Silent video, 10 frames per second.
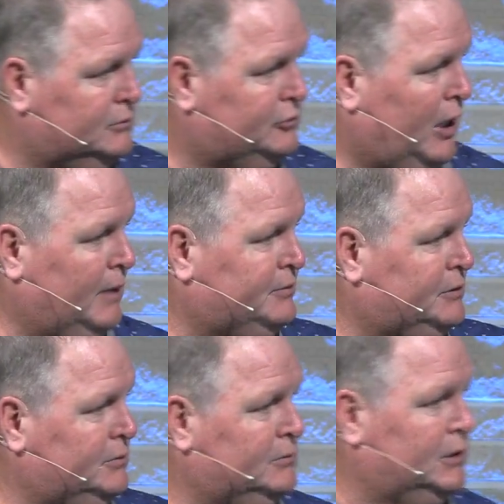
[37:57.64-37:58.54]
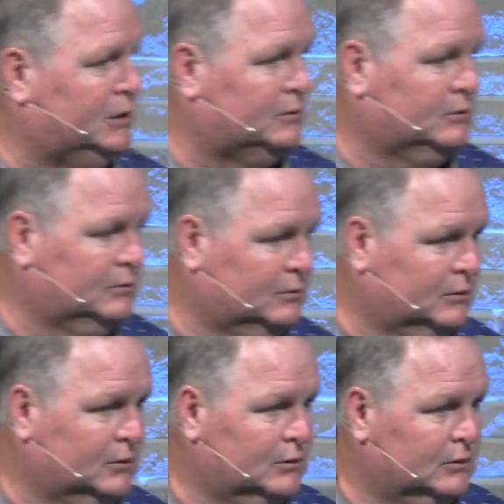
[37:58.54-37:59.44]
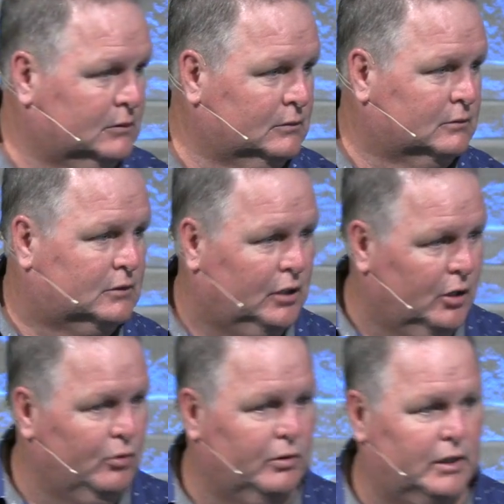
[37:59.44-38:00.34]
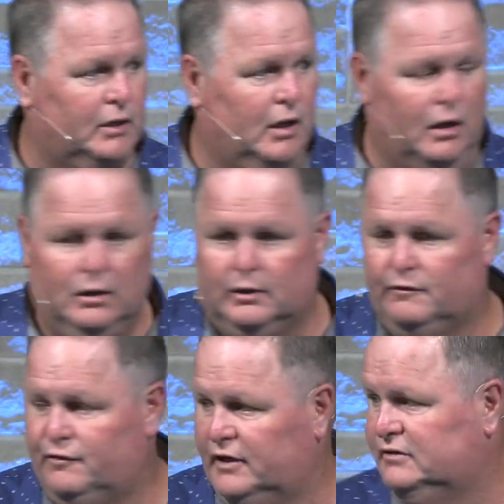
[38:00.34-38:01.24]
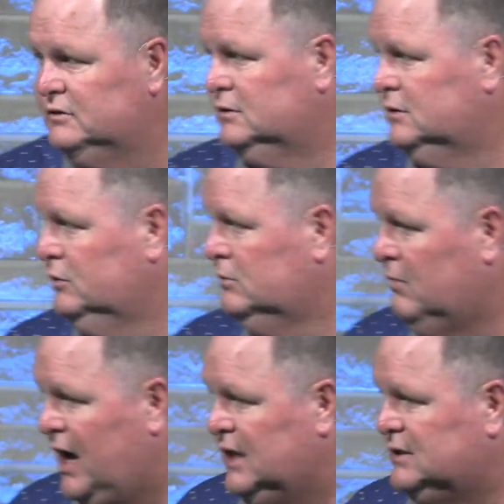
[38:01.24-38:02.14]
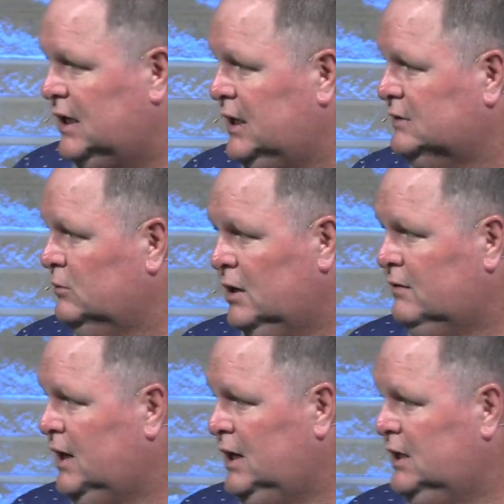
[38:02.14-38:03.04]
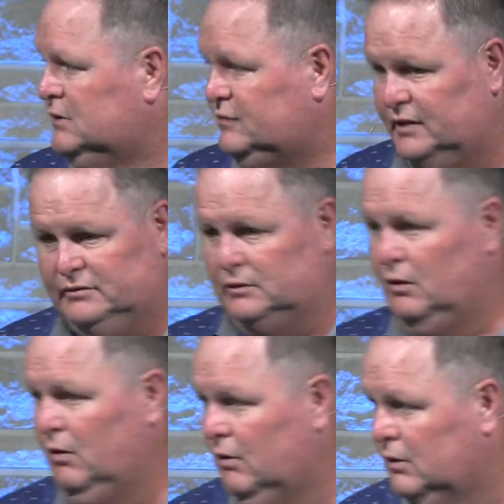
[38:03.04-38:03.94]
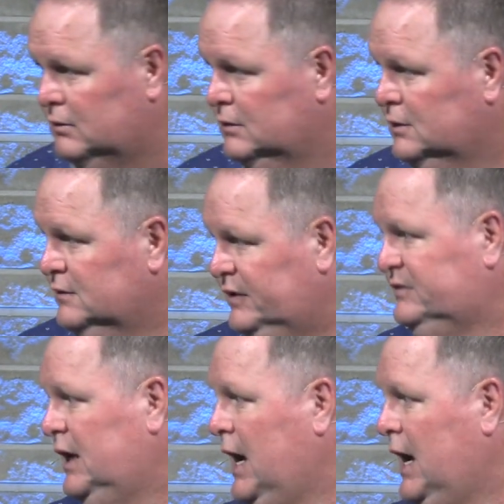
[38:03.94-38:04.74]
trap shooting and canoeing and hunting, fishing, doing man things, whatever that is. Fix a car, fix a